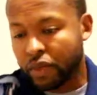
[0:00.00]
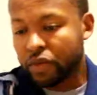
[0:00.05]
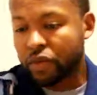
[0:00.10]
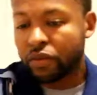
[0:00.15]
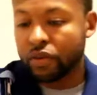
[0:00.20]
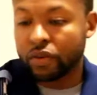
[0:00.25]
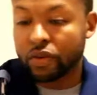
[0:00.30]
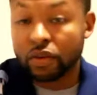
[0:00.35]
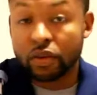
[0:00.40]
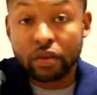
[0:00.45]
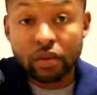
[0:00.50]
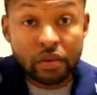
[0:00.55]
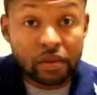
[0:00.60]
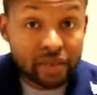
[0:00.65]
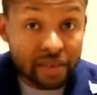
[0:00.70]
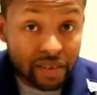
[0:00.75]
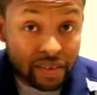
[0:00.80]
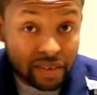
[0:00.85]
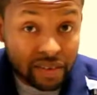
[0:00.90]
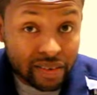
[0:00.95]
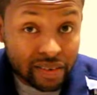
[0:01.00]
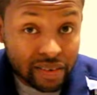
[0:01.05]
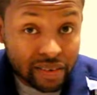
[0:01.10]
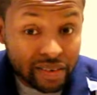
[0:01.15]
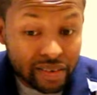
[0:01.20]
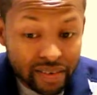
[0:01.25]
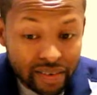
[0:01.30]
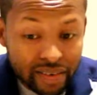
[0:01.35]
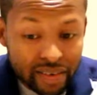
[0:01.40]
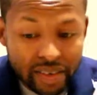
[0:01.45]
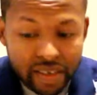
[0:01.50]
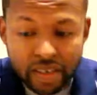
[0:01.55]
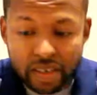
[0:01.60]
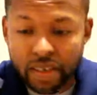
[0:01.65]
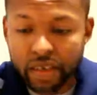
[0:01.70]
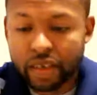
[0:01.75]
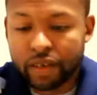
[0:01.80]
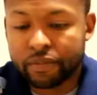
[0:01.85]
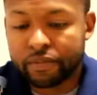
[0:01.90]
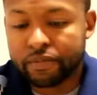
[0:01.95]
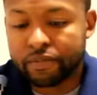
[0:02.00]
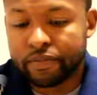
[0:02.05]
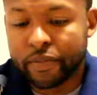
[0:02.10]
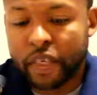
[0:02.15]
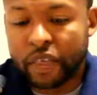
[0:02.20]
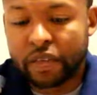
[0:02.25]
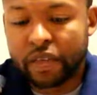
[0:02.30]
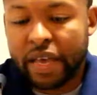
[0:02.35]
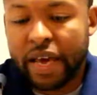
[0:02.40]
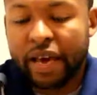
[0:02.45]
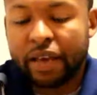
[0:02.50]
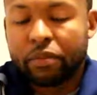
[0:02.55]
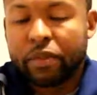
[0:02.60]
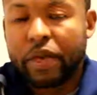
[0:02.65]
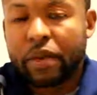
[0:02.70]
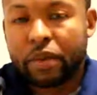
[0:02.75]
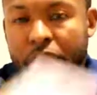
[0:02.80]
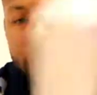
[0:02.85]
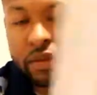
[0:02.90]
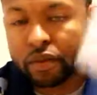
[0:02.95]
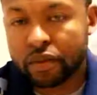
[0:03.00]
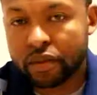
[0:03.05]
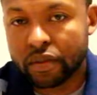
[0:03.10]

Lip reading: Sure. Yep. Intact, baby.